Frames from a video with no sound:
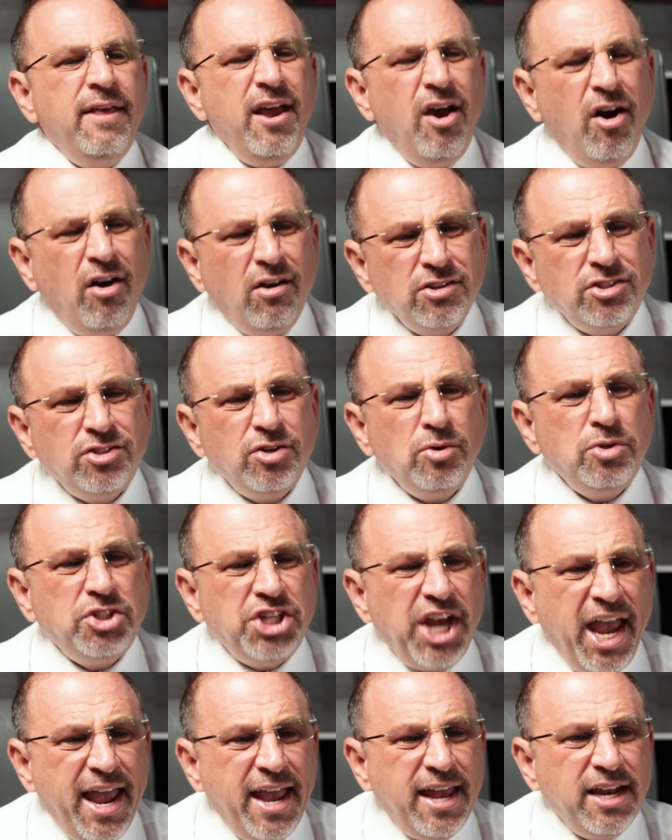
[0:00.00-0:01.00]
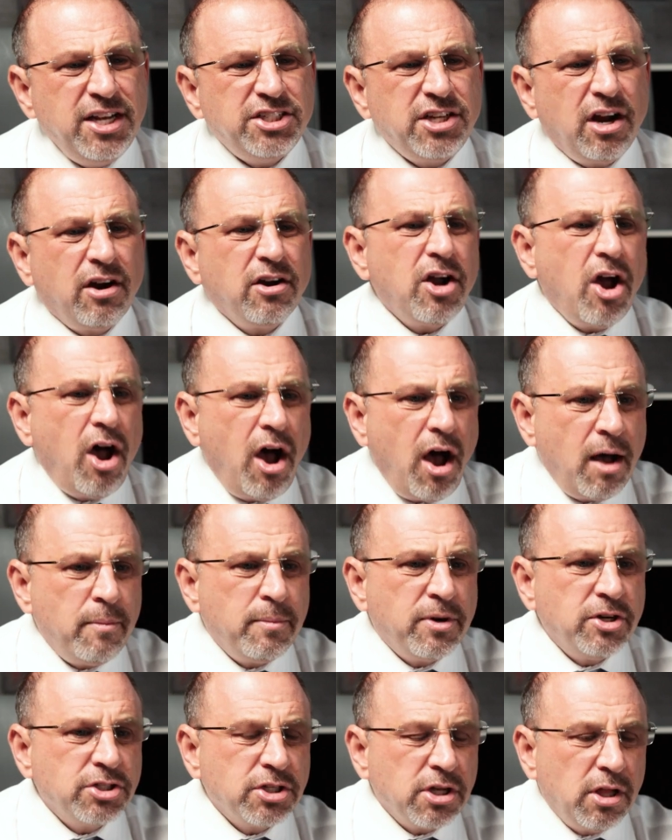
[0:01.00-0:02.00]
They also changed our
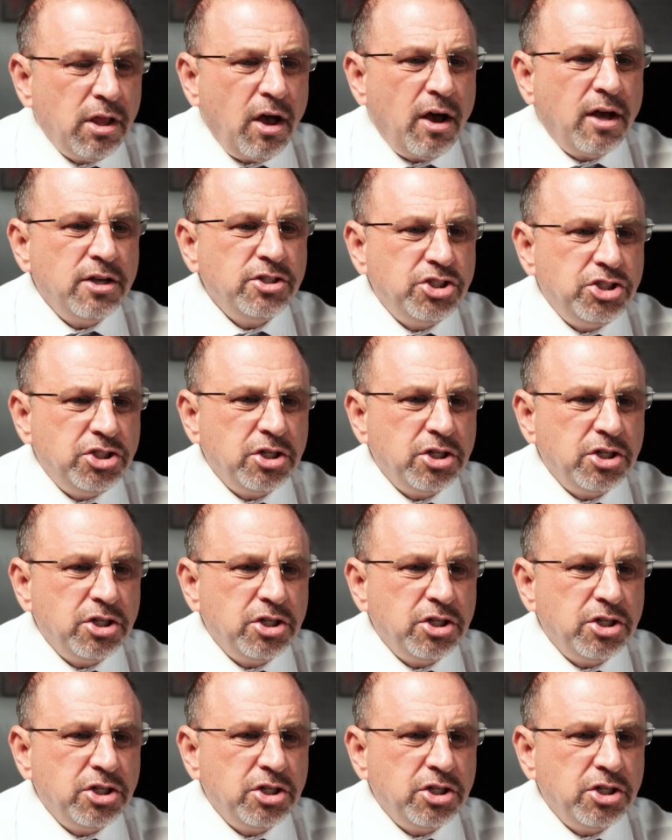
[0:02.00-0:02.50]
Commerce Clause